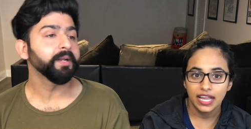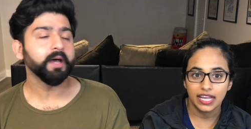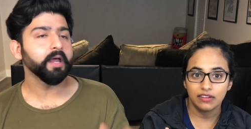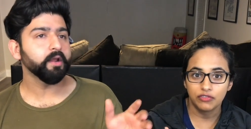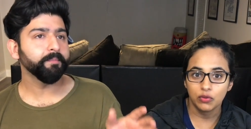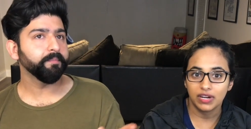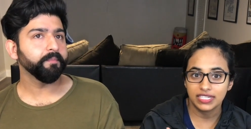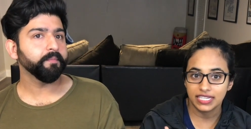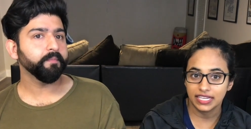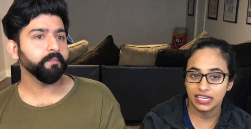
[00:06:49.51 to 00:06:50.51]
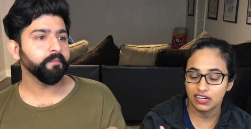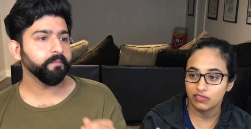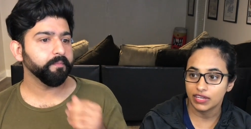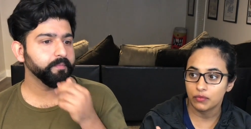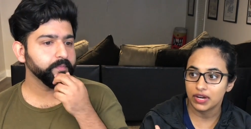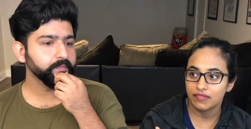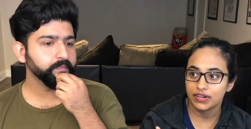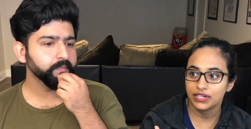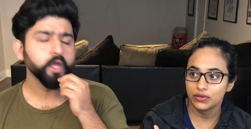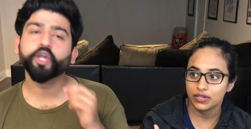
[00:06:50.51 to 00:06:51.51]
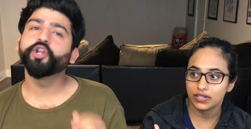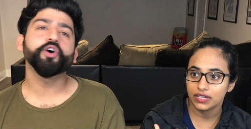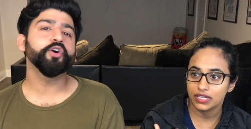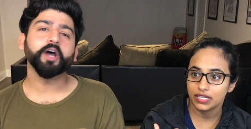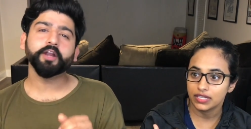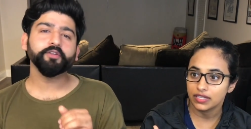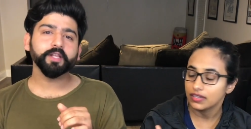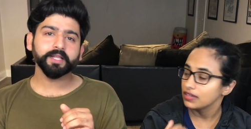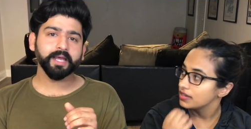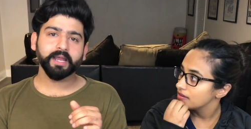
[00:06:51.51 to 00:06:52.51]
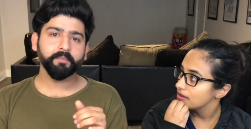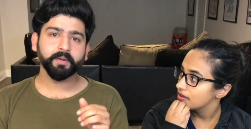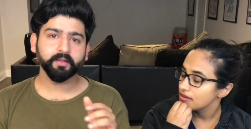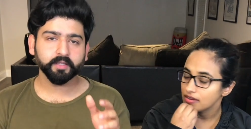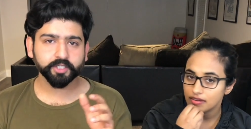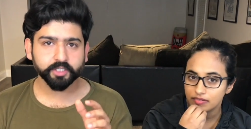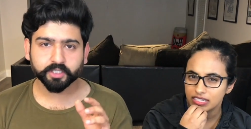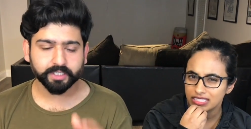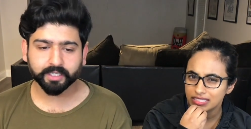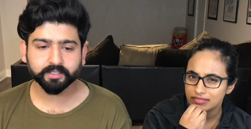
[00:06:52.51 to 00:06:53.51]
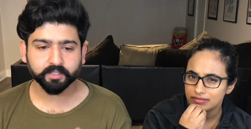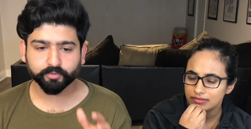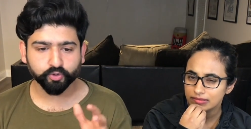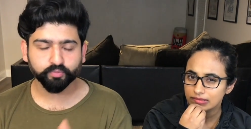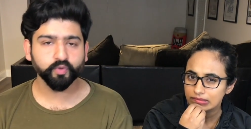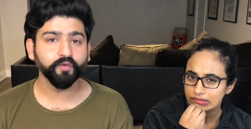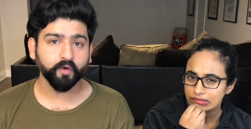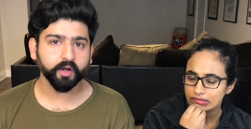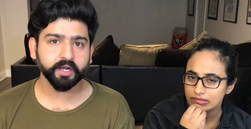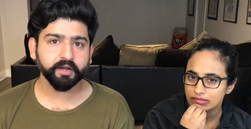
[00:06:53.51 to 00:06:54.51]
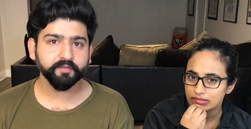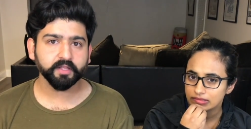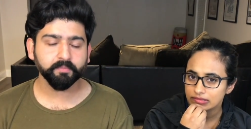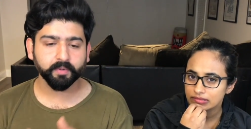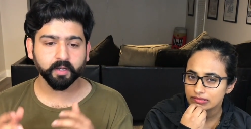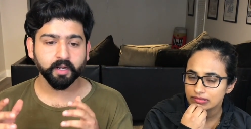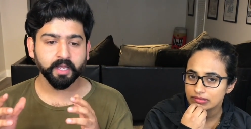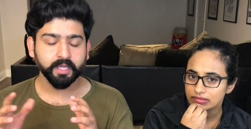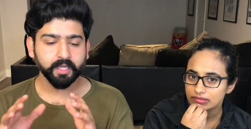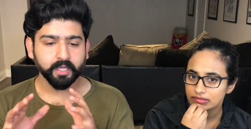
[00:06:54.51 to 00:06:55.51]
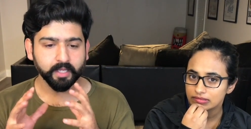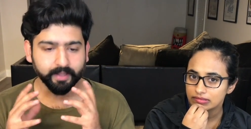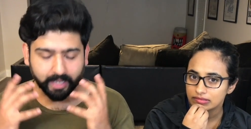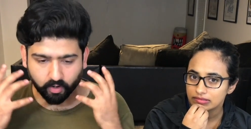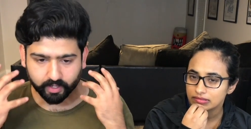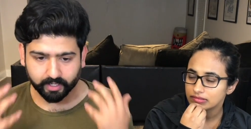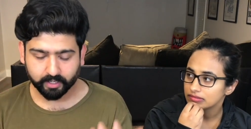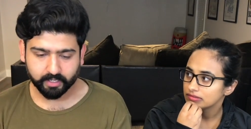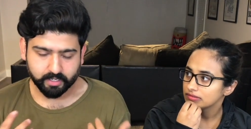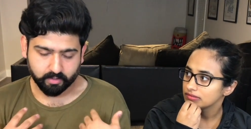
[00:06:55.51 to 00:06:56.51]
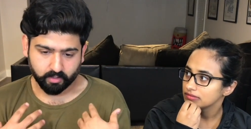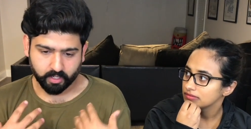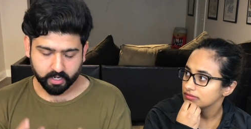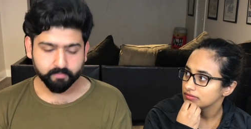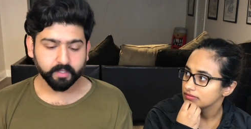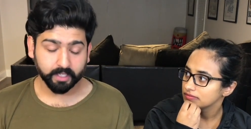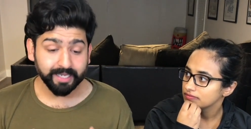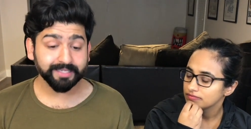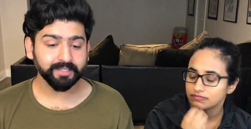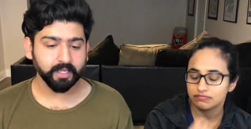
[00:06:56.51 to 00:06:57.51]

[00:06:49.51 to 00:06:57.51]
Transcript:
Speaker 1: but and I, if you want to take care of like whatever you're. No,
Speaker 2: no, I don't think that happened. I think she really? just tells him to move on and everything. But now he, he him he's